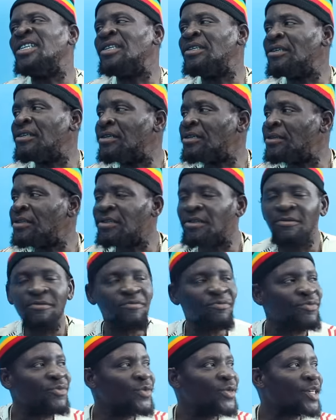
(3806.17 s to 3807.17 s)
Jati.
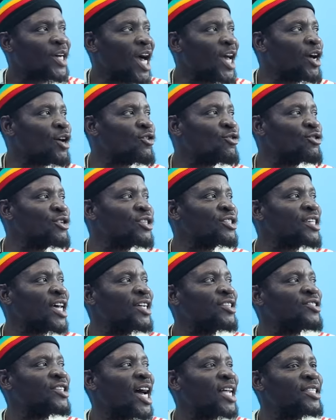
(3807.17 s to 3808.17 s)
Cause you couldn't
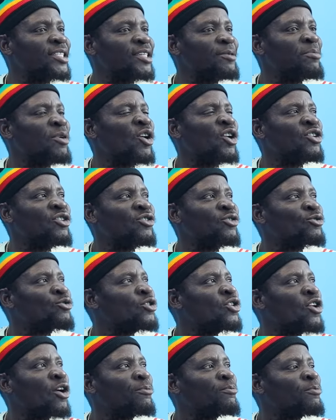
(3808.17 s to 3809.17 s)
send Jati but to
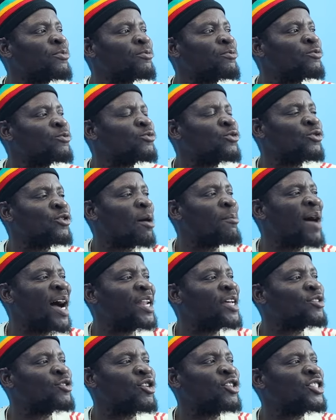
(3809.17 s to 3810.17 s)
no,
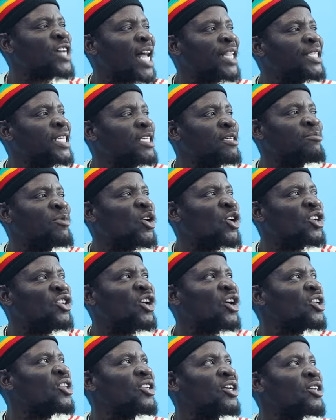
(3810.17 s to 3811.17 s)
nobody to Jati but
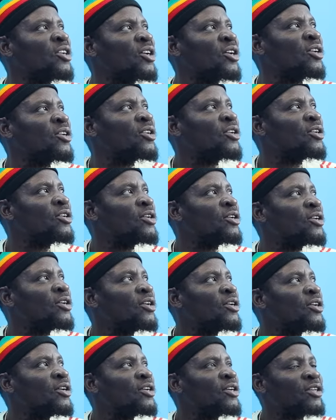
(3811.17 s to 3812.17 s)
nothing. You know
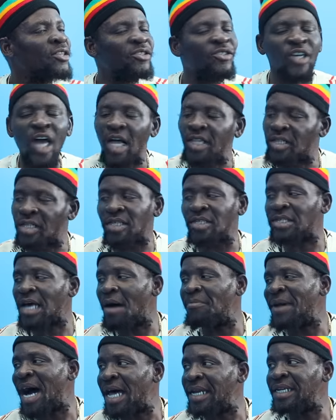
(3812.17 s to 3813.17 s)
is
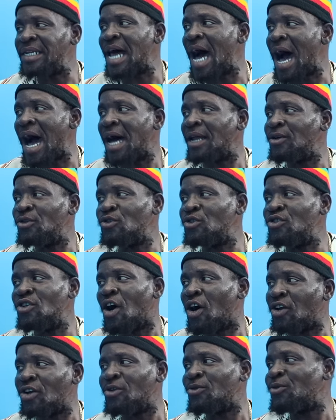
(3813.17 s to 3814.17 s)
a man now, but
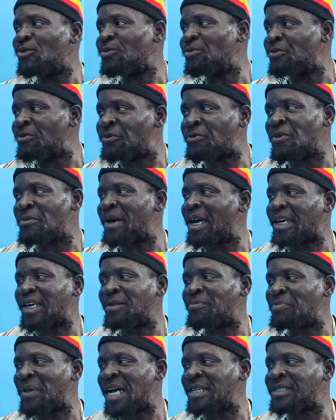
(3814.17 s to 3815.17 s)
not to make
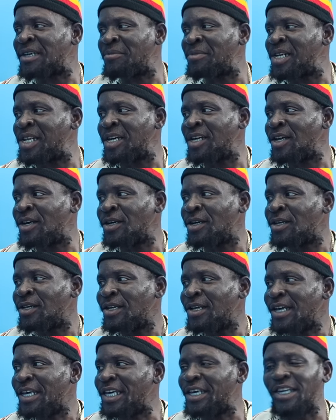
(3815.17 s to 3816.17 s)
it possible. Either.
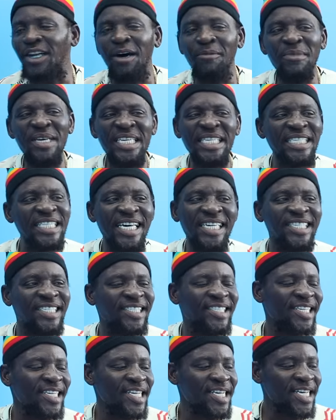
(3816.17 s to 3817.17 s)
You know
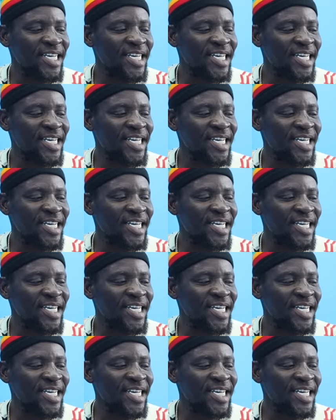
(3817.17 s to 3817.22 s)
business.